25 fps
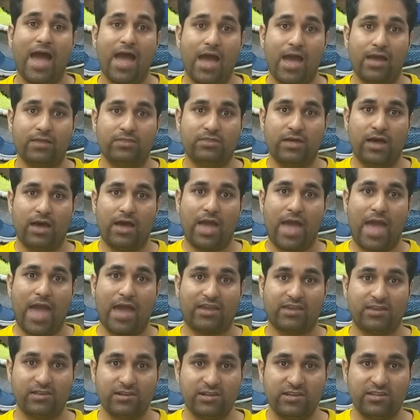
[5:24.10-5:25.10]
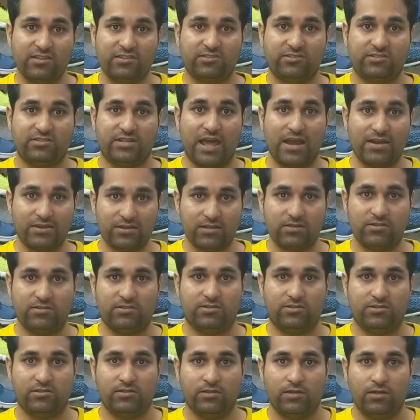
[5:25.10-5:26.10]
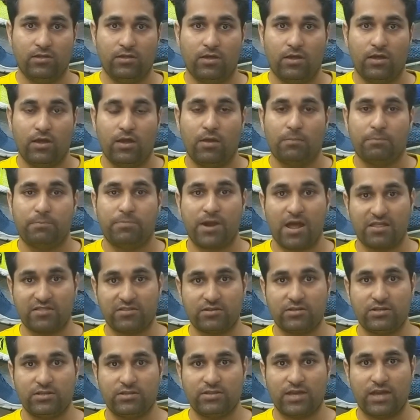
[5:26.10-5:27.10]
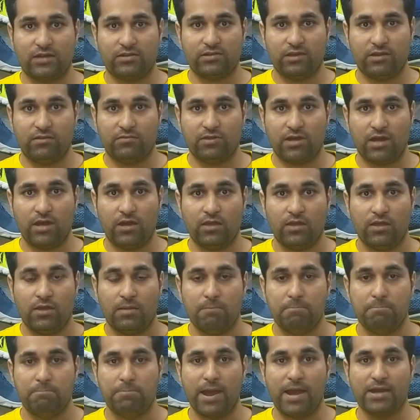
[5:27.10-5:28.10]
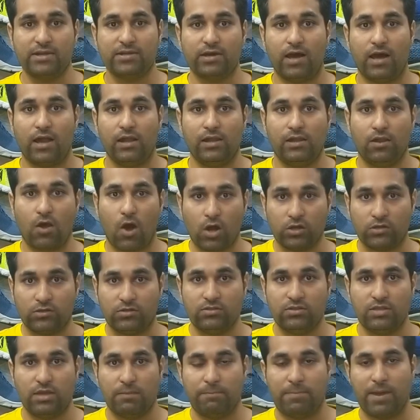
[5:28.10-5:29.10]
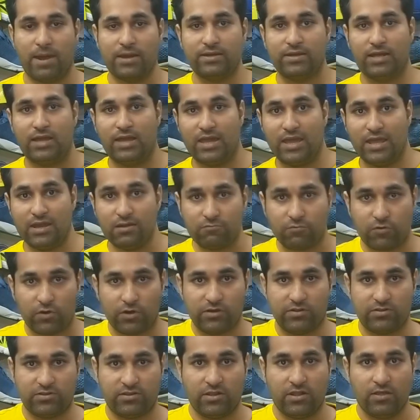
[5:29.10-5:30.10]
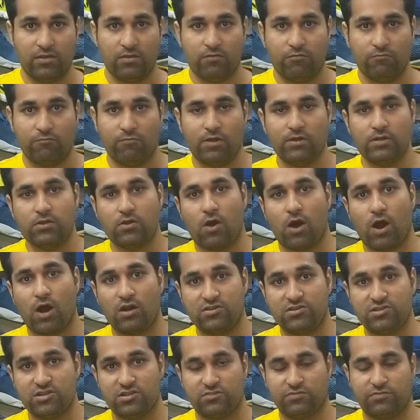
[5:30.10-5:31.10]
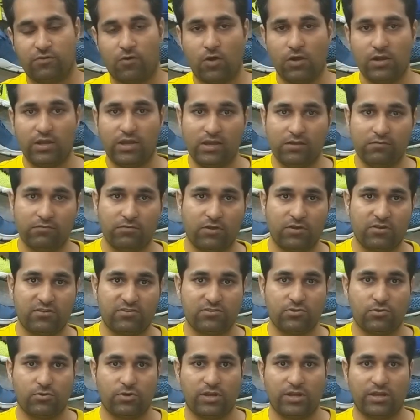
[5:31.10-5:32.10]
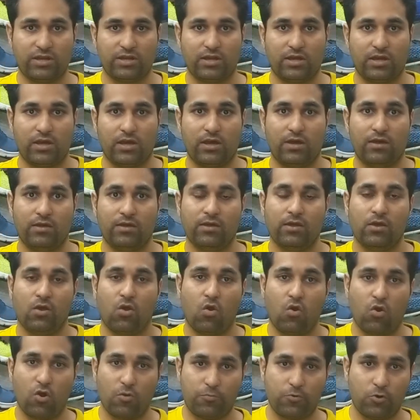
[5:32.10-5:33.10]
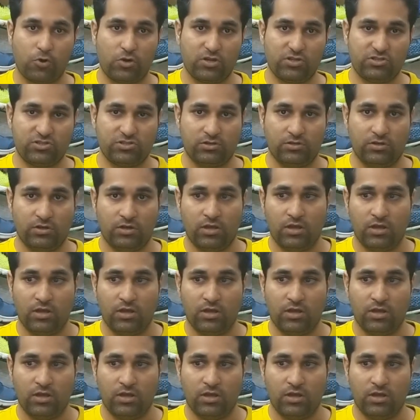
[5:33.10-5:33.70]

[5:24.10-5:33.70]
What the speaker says: Achilles tendons present in that area bend a lot. They bend inwards when your arches fall inwards during overpronation.